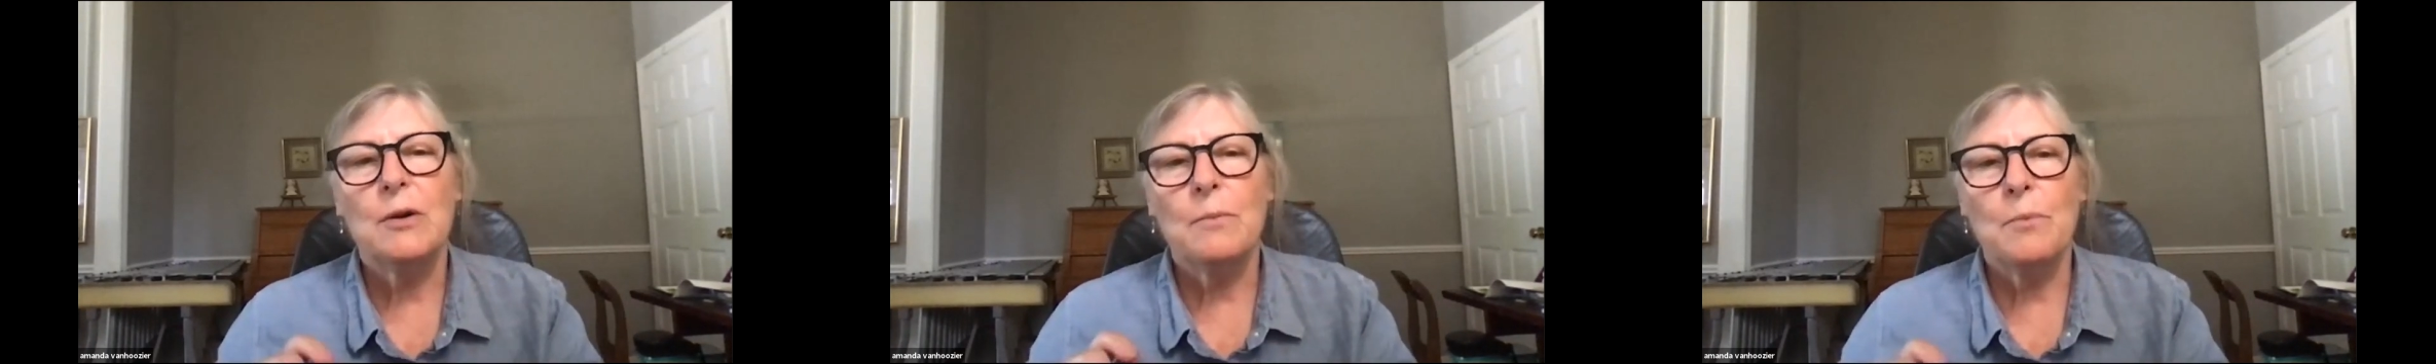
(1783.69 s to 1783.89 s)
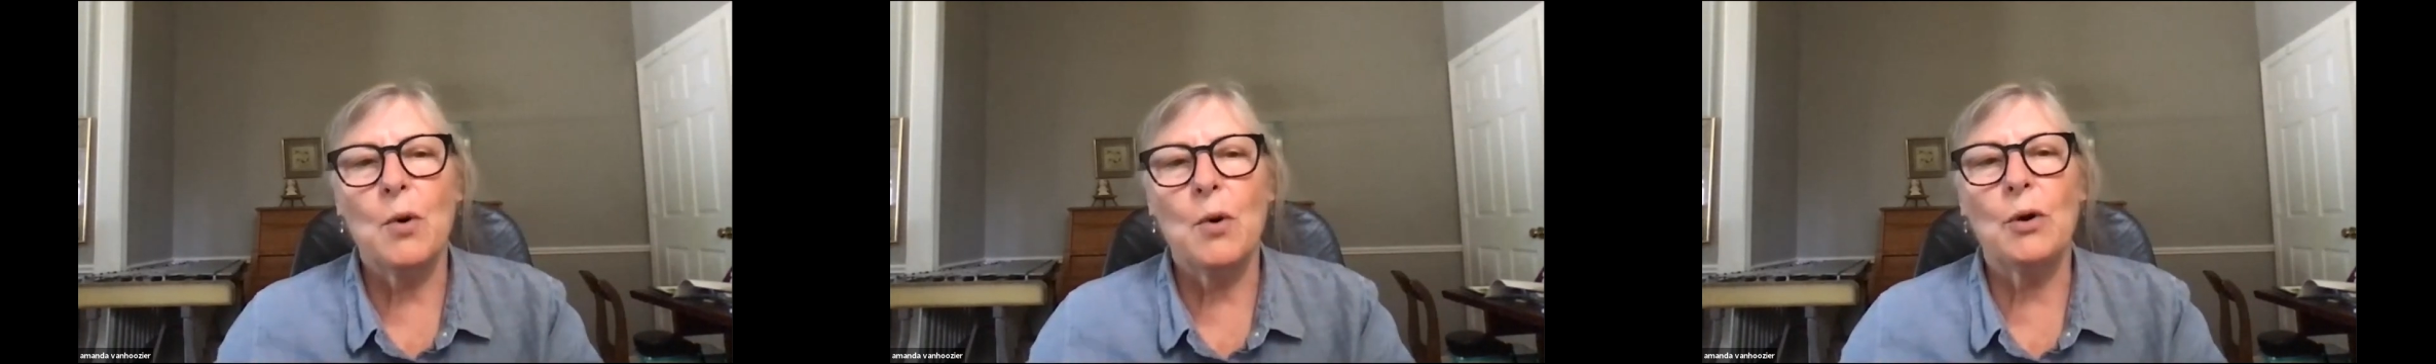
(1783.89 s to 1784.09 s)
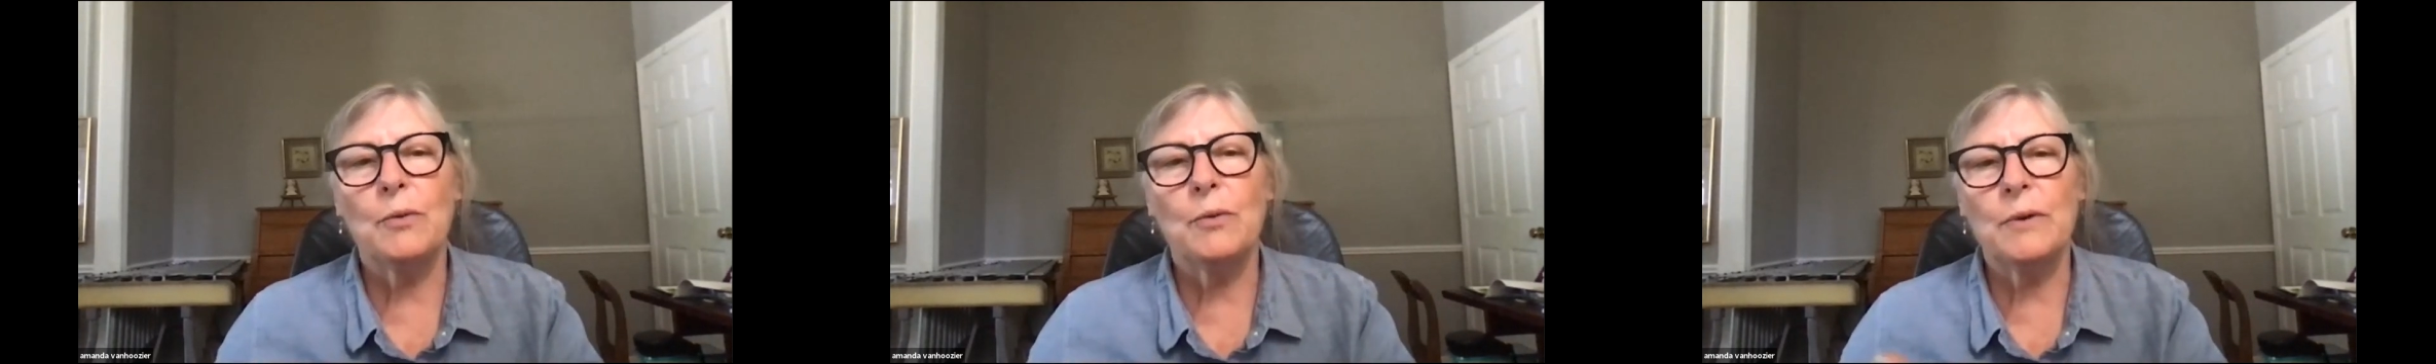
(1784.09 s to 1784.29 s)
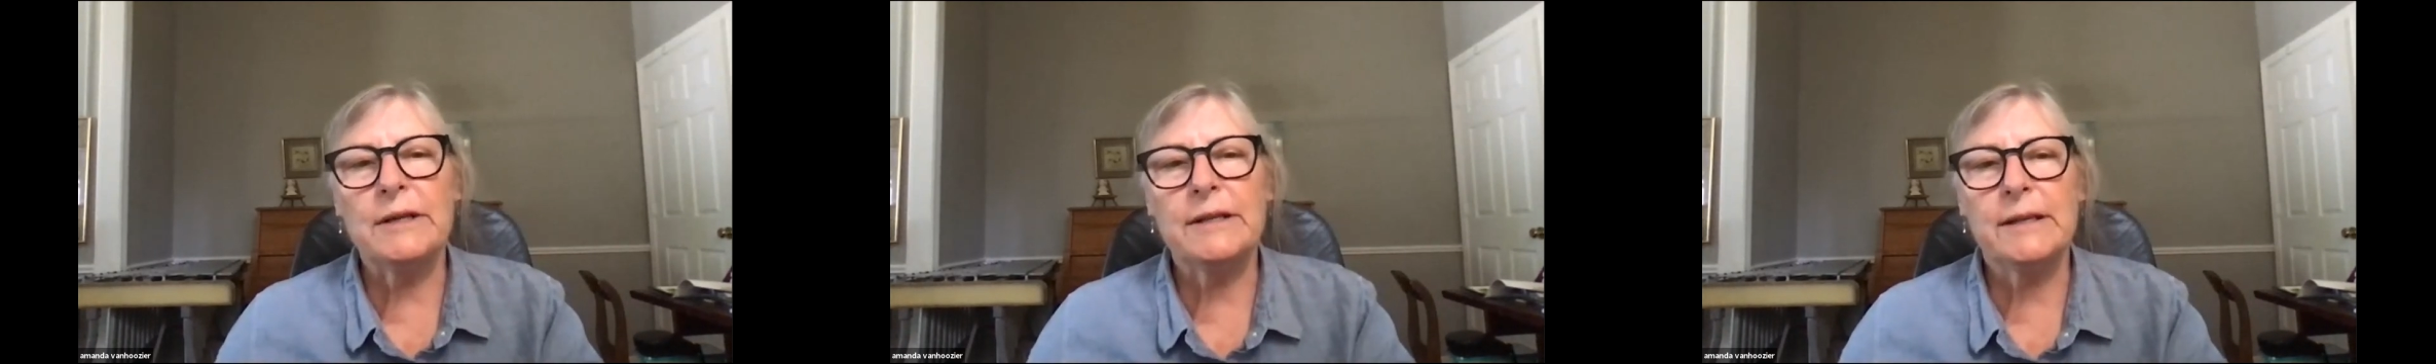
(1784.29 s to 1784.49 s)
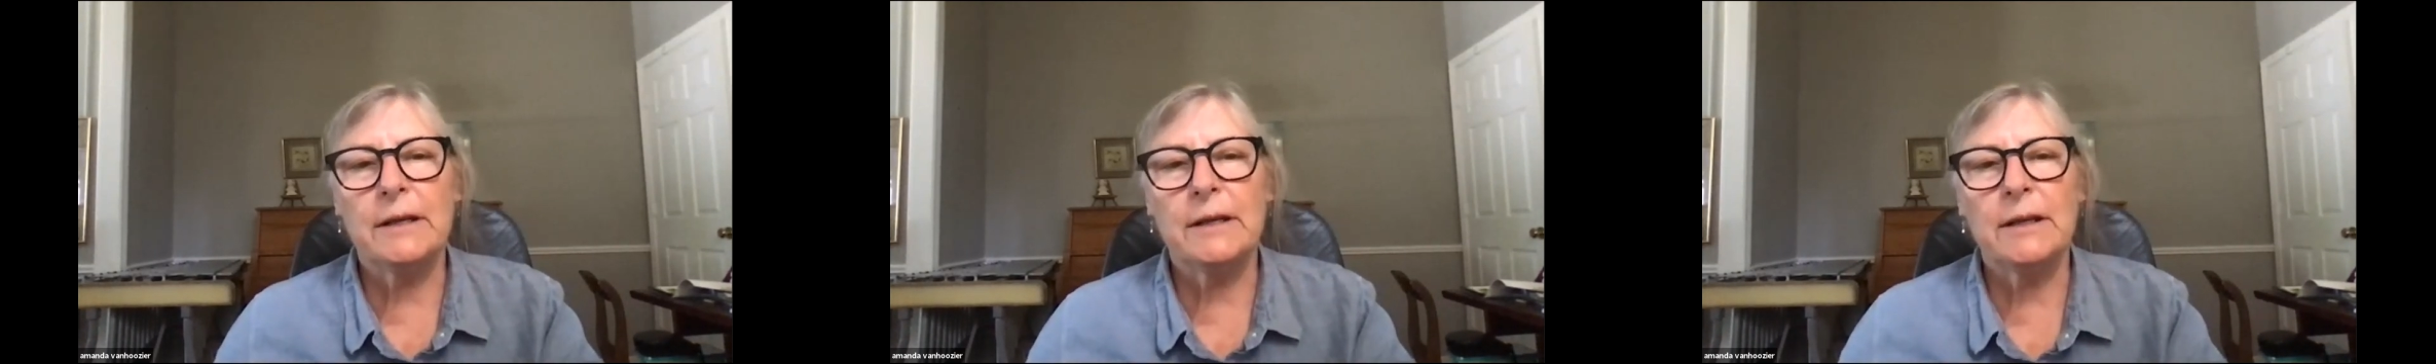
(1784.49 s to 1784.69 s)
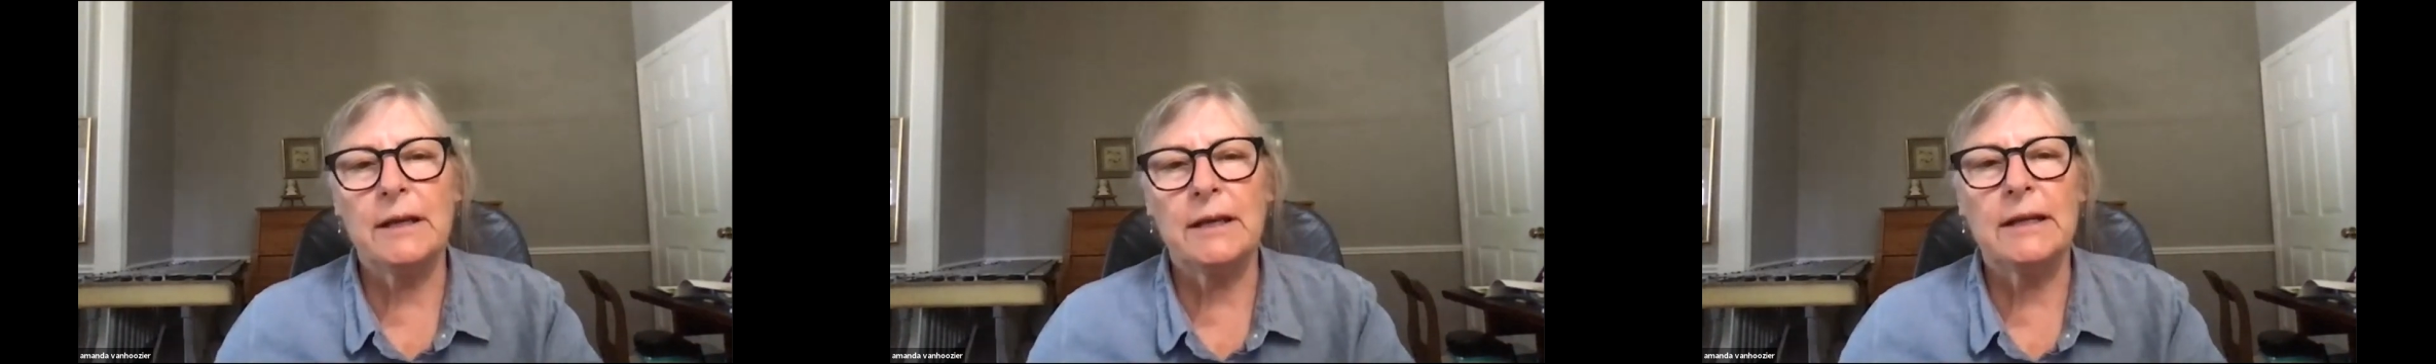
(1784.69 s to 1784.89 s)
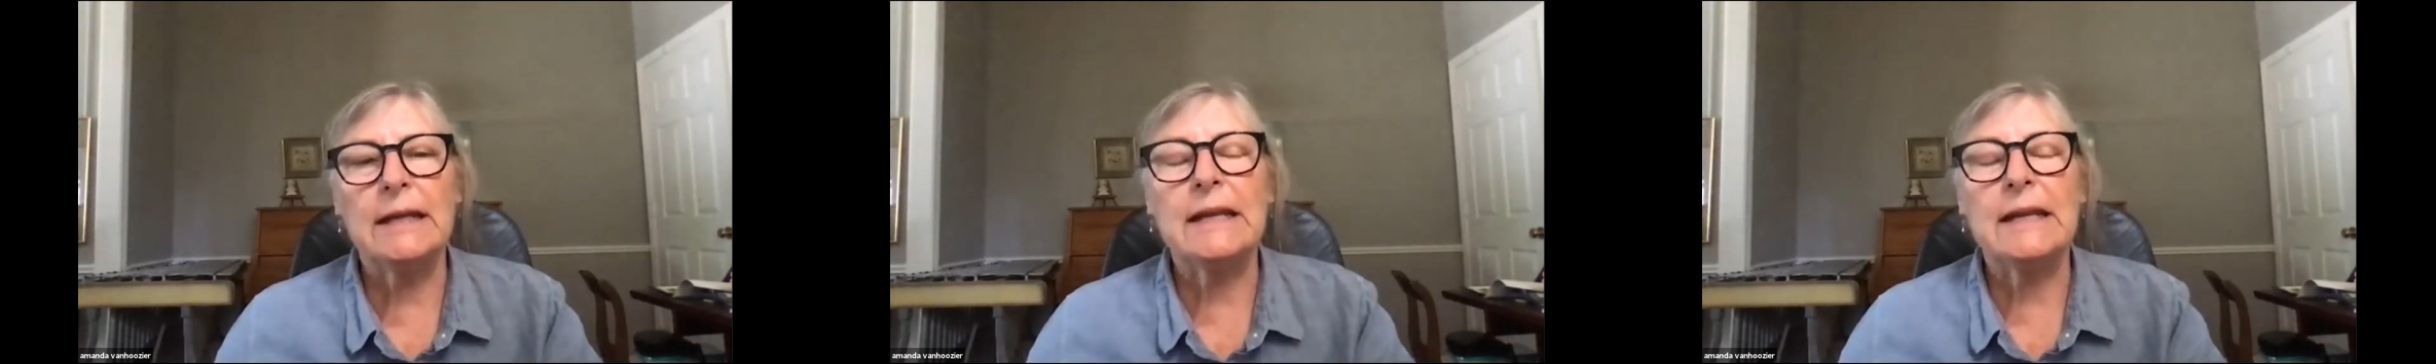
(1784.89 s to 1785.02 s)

more resilient